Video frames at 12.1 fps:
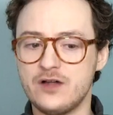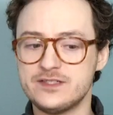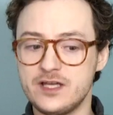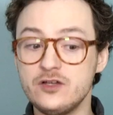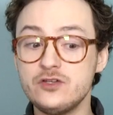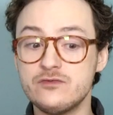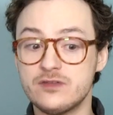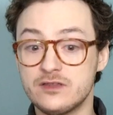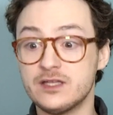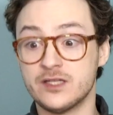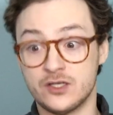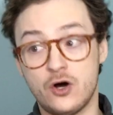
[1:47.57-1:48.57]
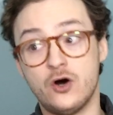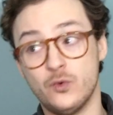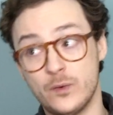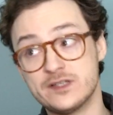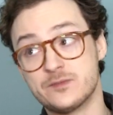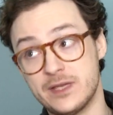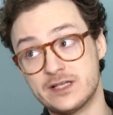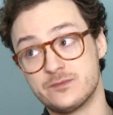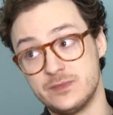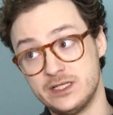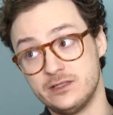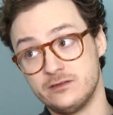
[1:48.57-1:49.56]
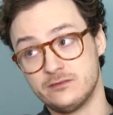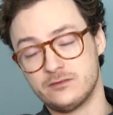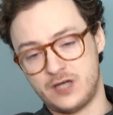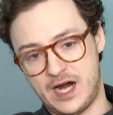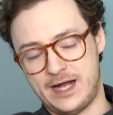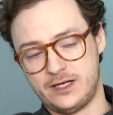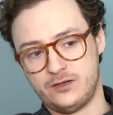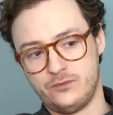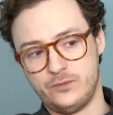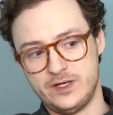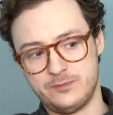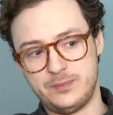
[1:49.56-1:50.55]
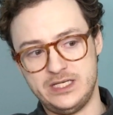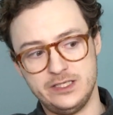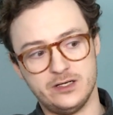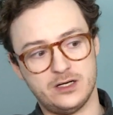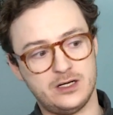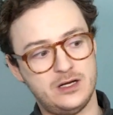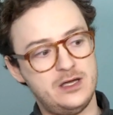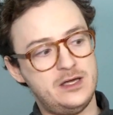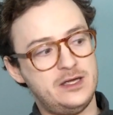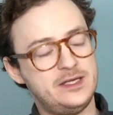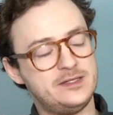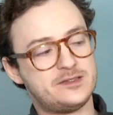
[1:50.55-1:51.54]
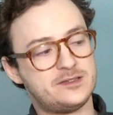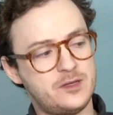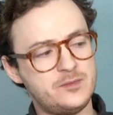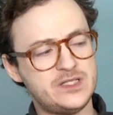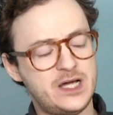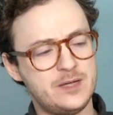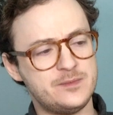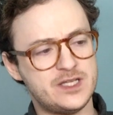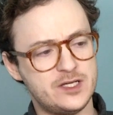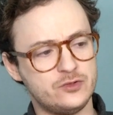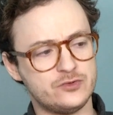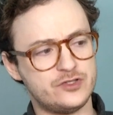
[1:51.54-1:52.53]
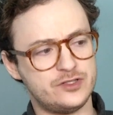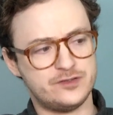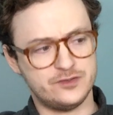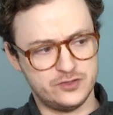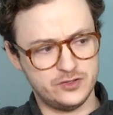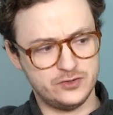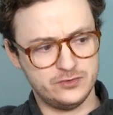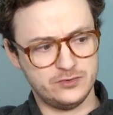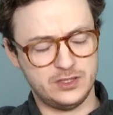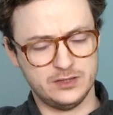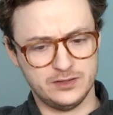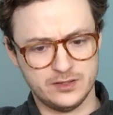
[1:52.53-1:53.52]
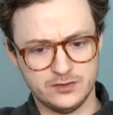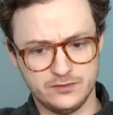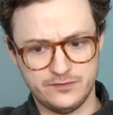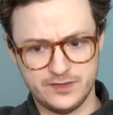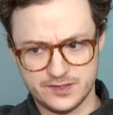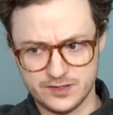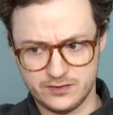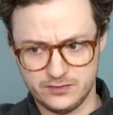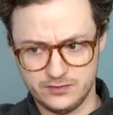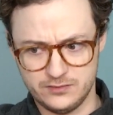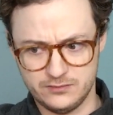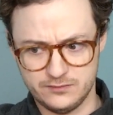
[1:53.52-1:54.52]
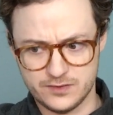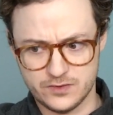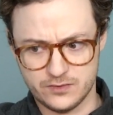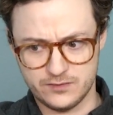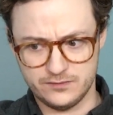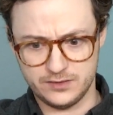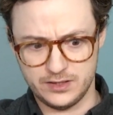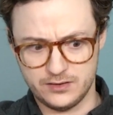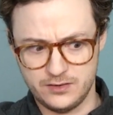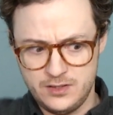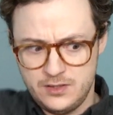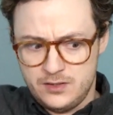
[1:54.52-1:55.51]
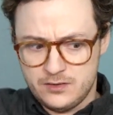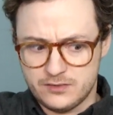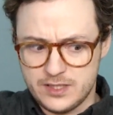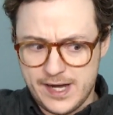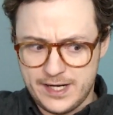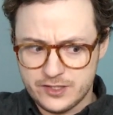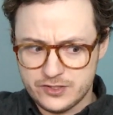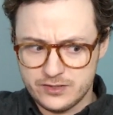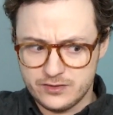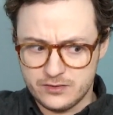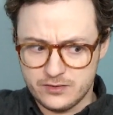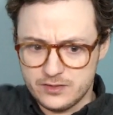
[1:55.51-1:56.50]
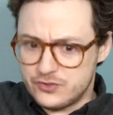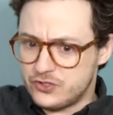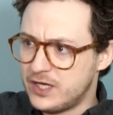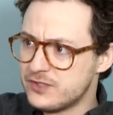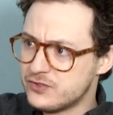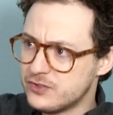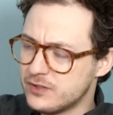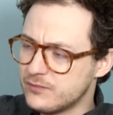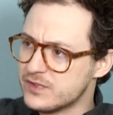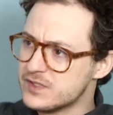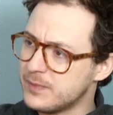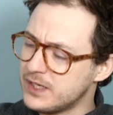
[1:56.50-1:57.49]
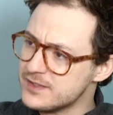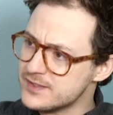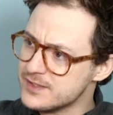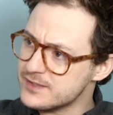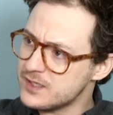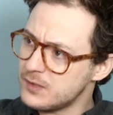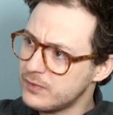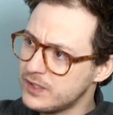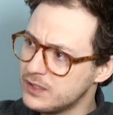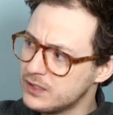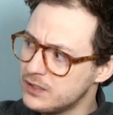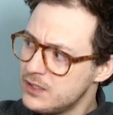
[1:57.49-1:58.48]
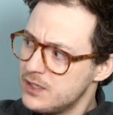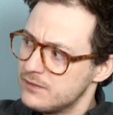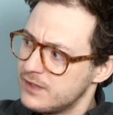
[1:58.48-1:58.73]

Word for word: I'll tell you the thing that always makes me crack with Peter is sometimes he'll just do a little physical sort of like reaction or a gesture in response to something, uh-huh.